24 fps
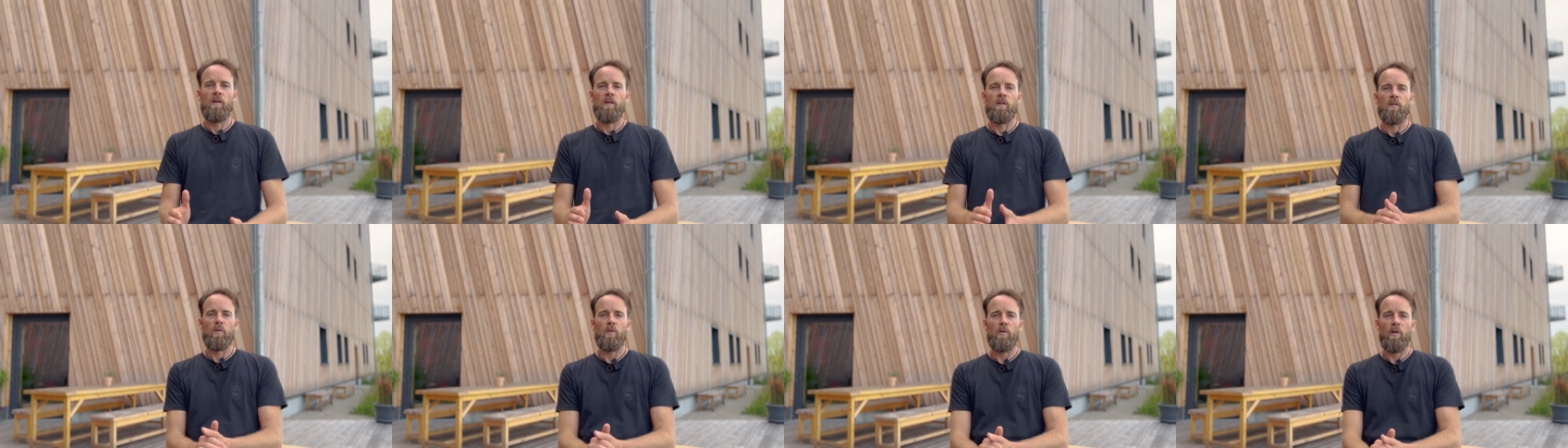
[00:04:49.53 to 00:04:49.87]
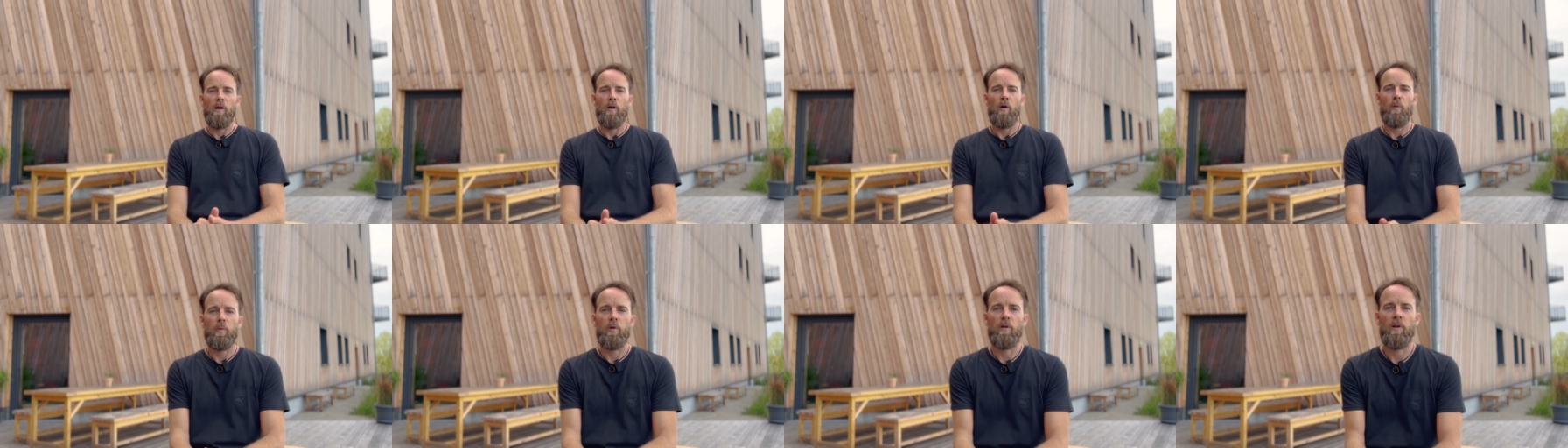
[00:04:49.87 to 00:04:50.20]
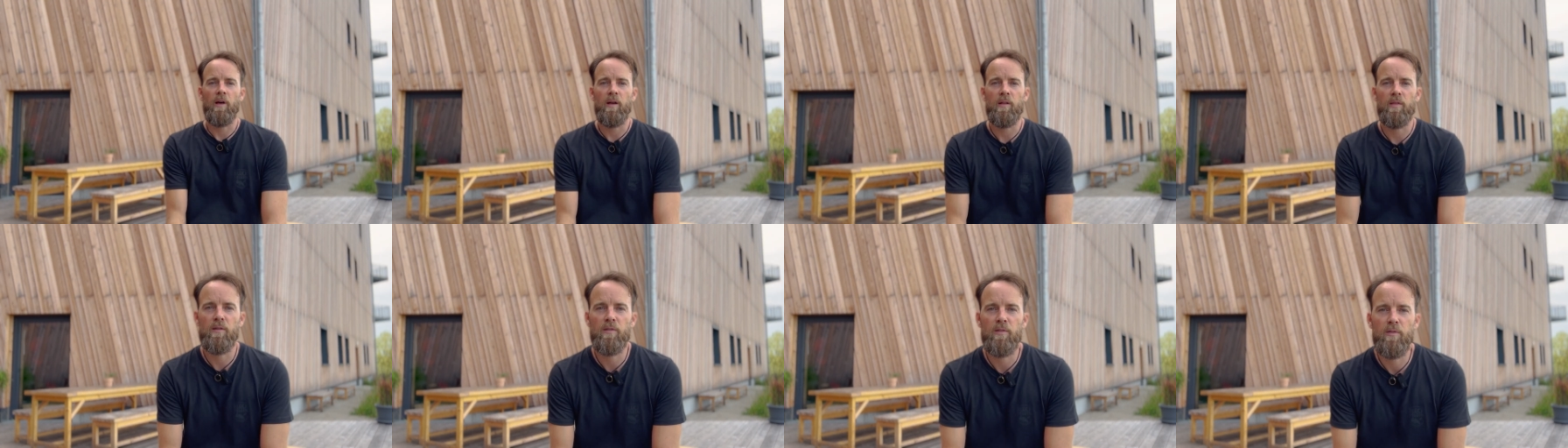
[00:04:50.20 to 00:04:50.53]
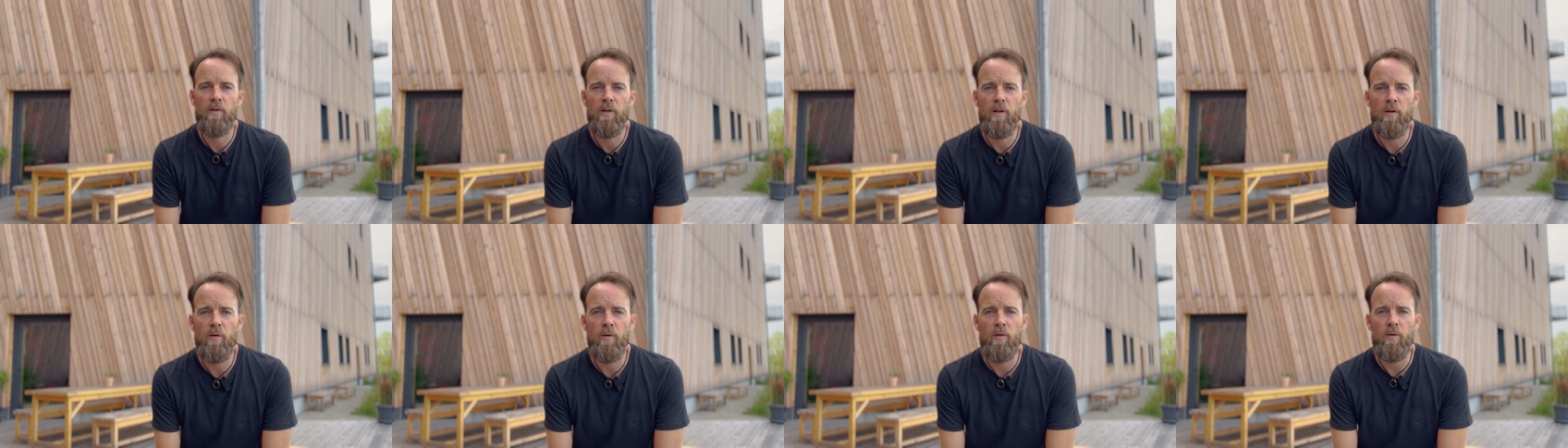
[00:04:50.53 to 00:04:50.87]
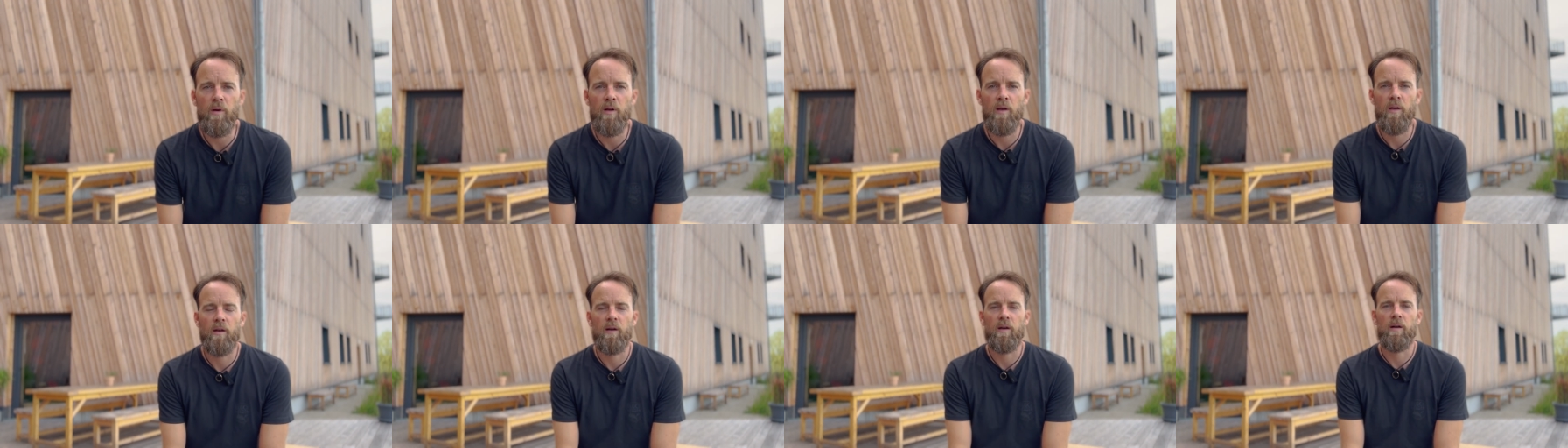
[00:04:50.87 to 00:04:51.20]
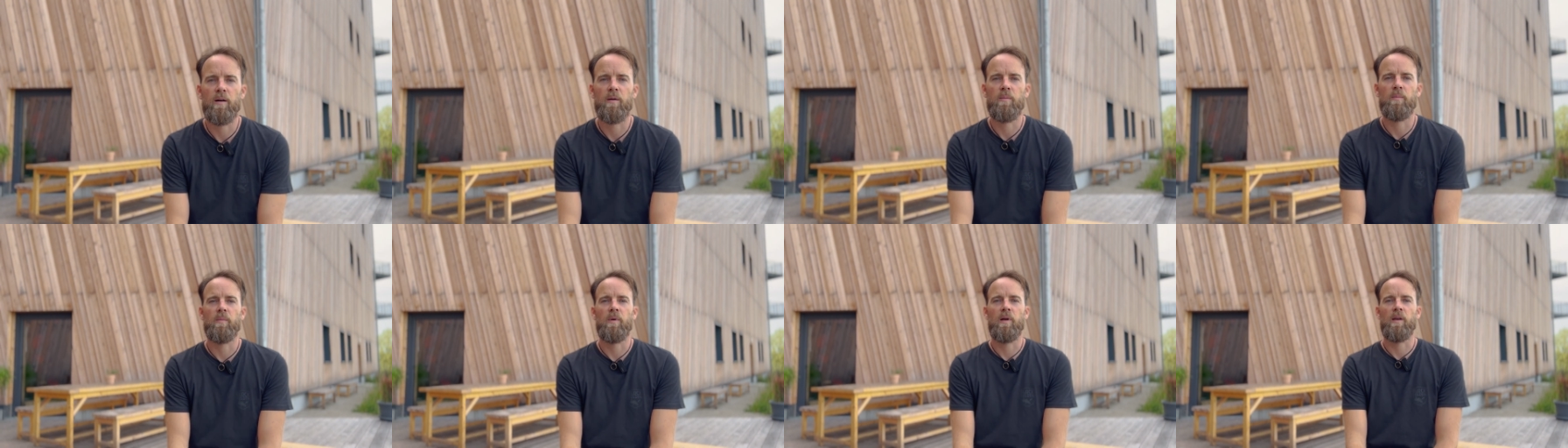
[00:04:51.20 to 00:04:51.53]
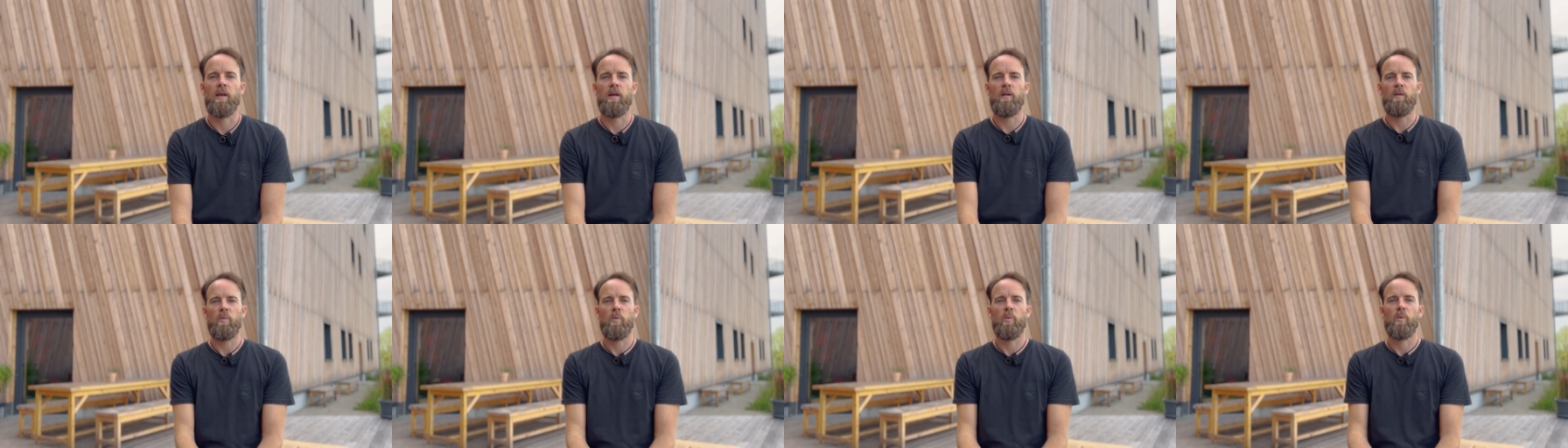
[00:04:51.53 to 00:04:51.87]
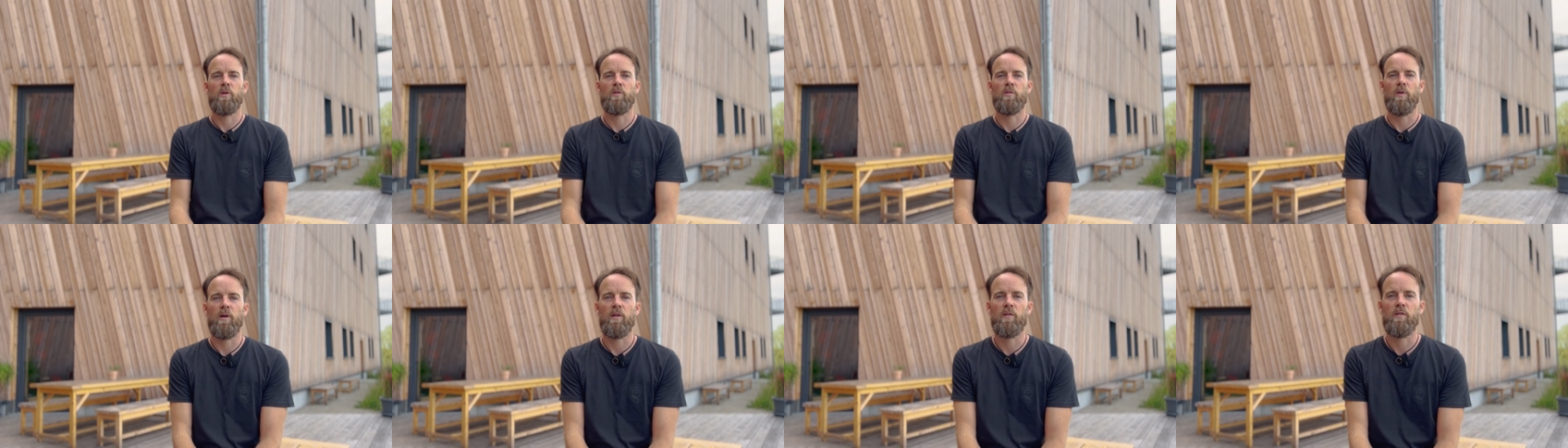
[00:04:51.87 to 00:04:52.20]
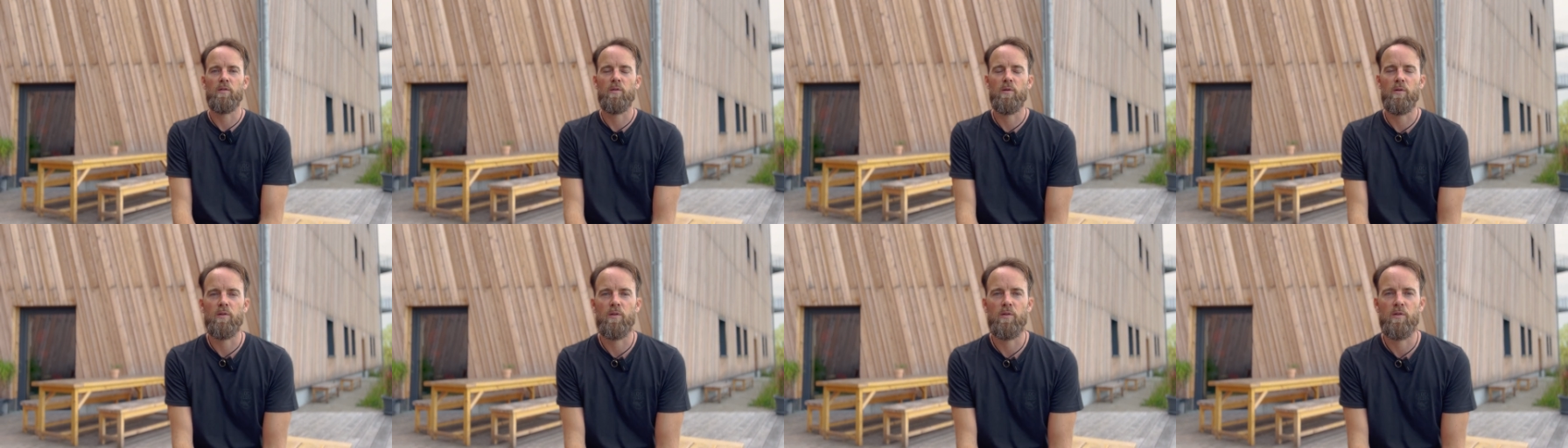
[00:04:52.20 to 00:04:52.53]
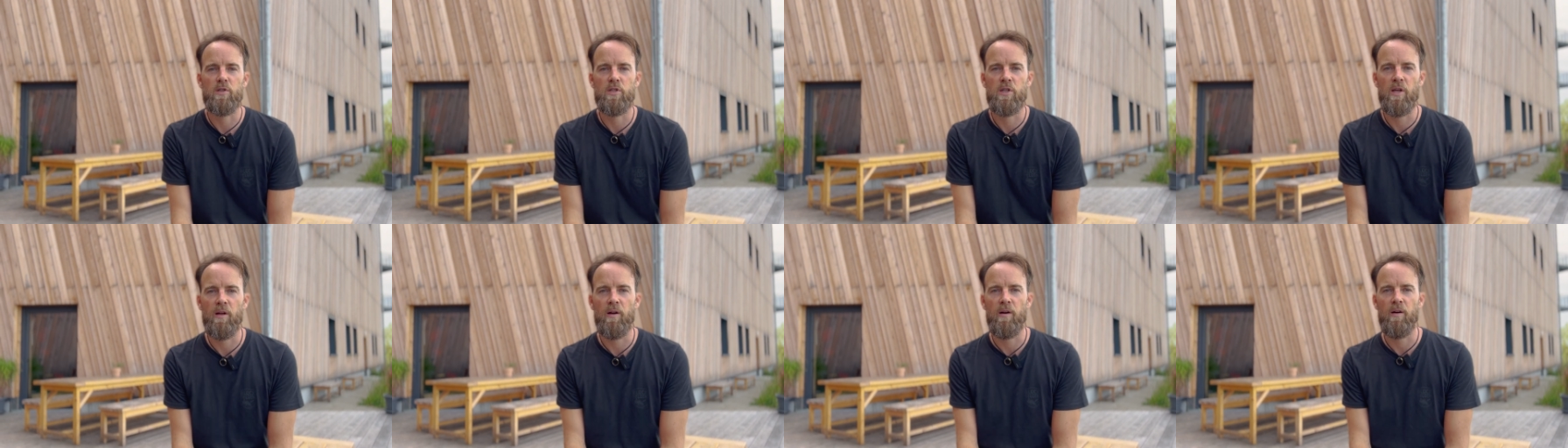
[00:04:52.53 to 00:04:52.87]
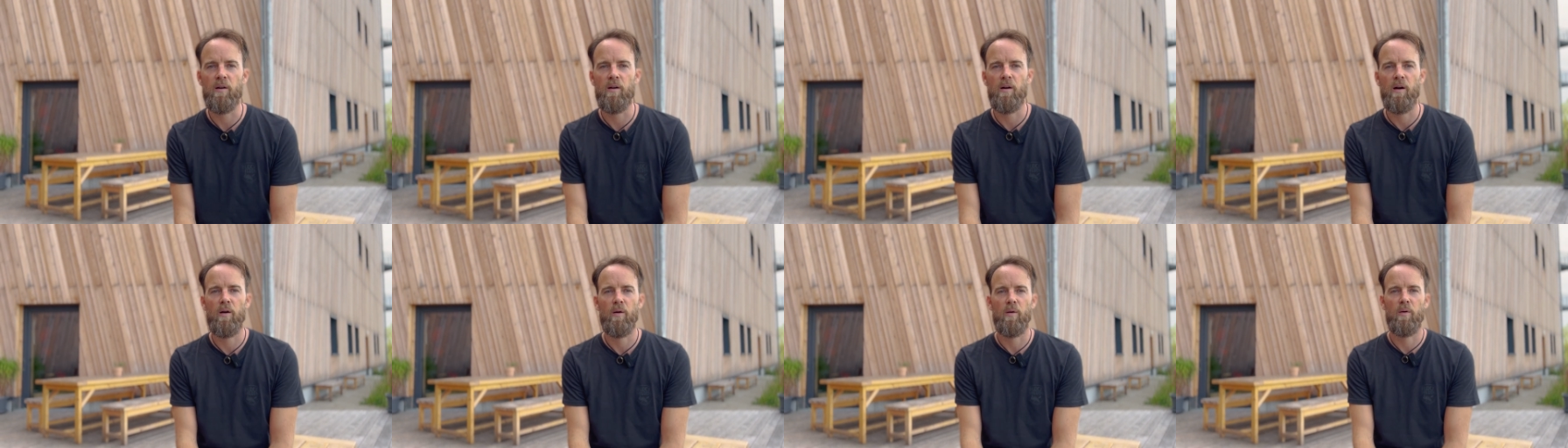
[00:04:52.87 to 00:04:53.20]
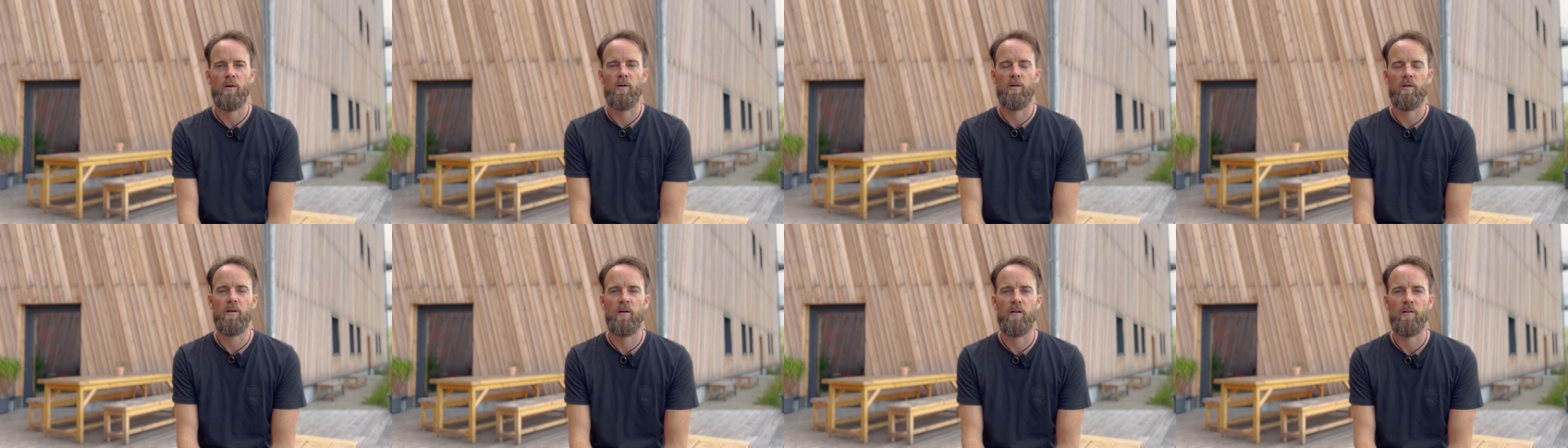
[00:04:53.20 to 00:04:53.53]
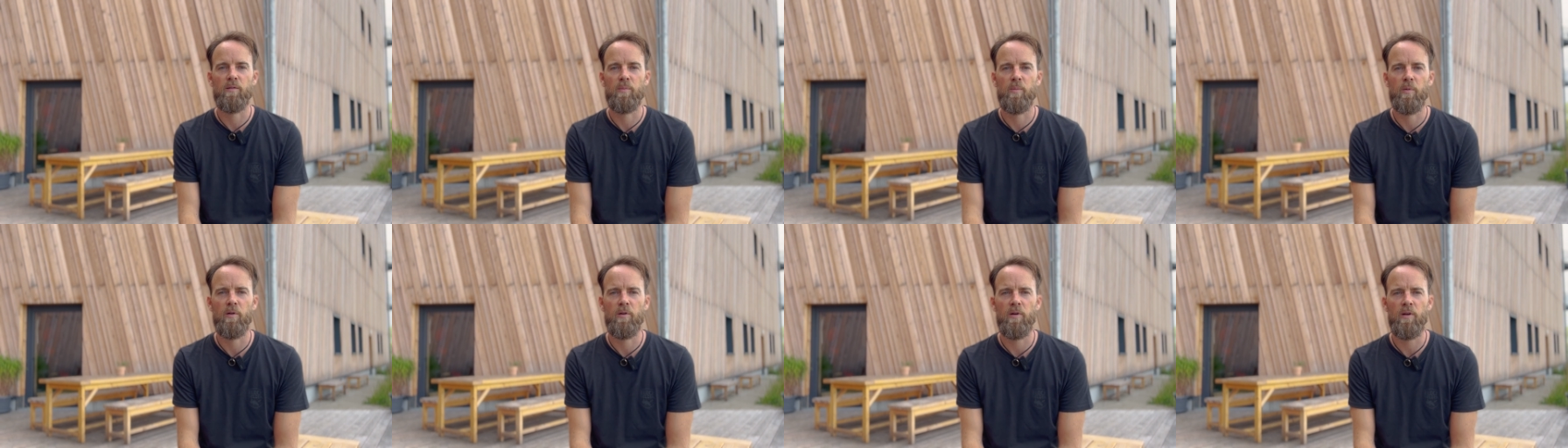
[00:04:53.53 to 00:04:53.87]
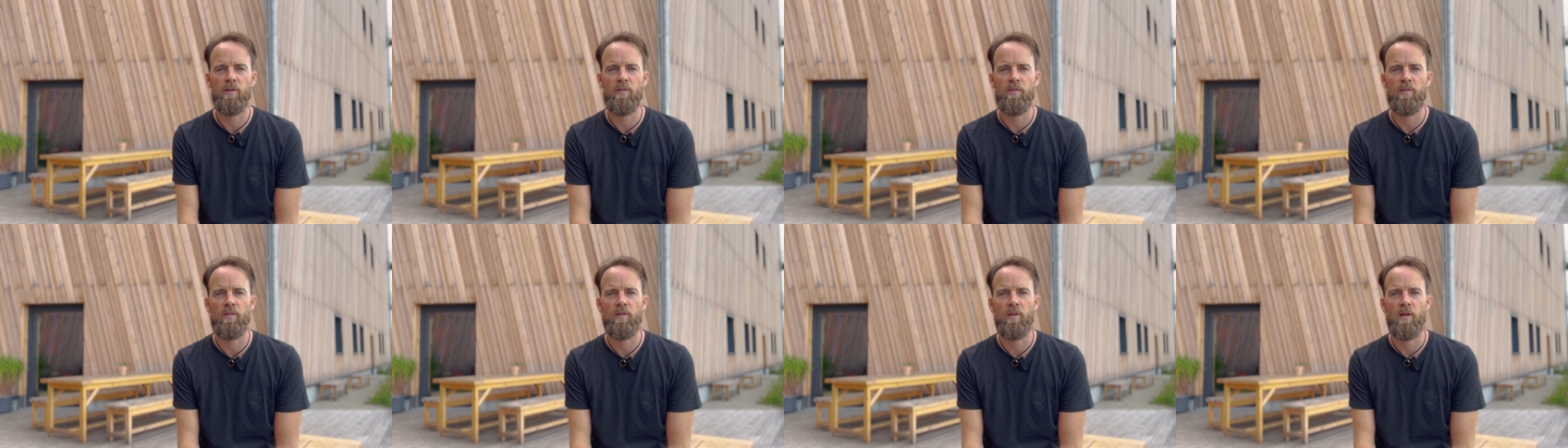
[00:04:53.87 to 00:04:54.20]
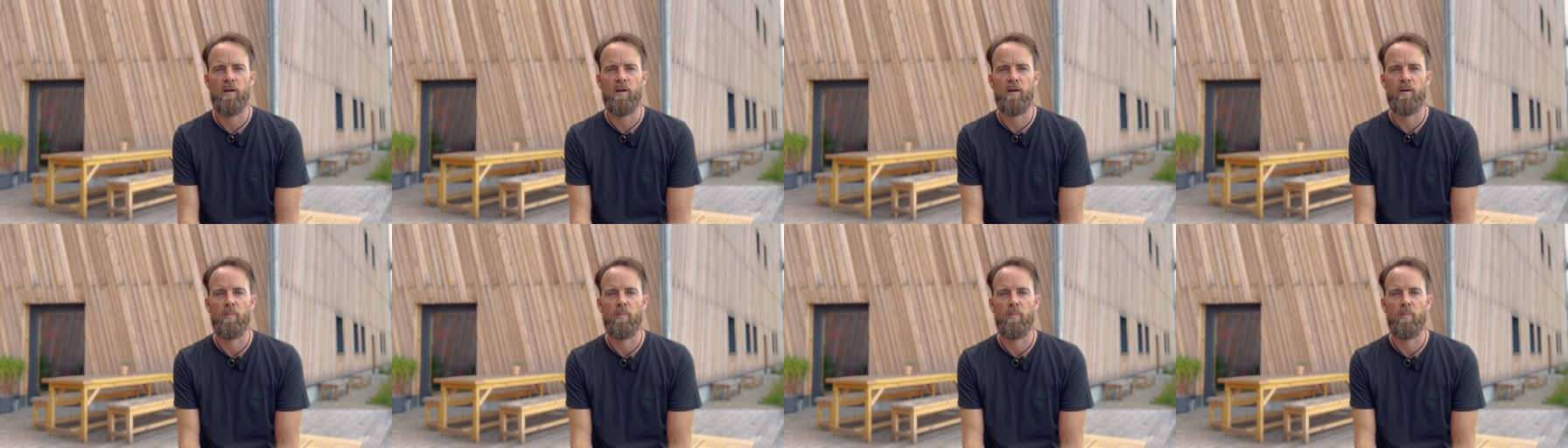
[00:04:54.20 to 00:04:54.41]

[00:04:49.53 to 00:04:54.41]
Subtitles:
Cool, I hope you liked this video. Again, we try to share our experience.